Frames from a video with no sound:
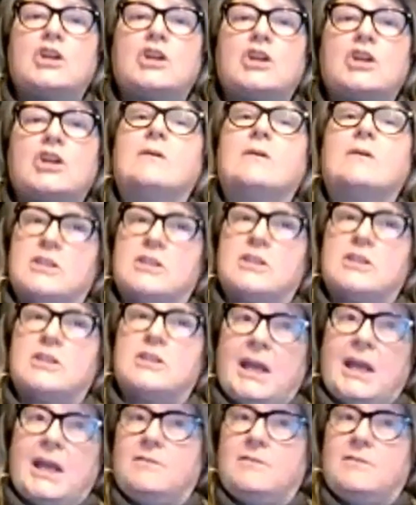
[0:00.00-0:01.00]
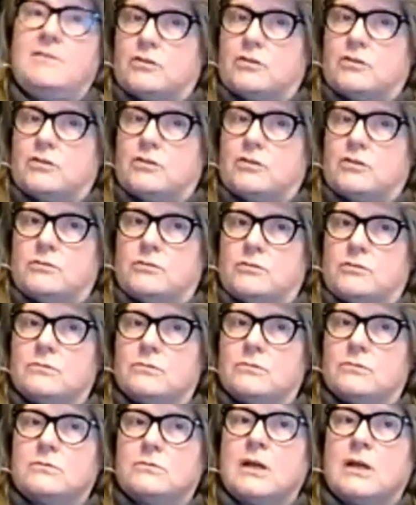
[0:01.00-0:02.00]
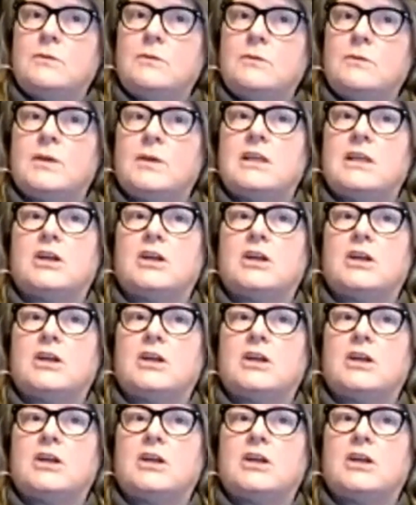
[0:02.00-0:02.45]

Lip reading: encourage behaviors, right?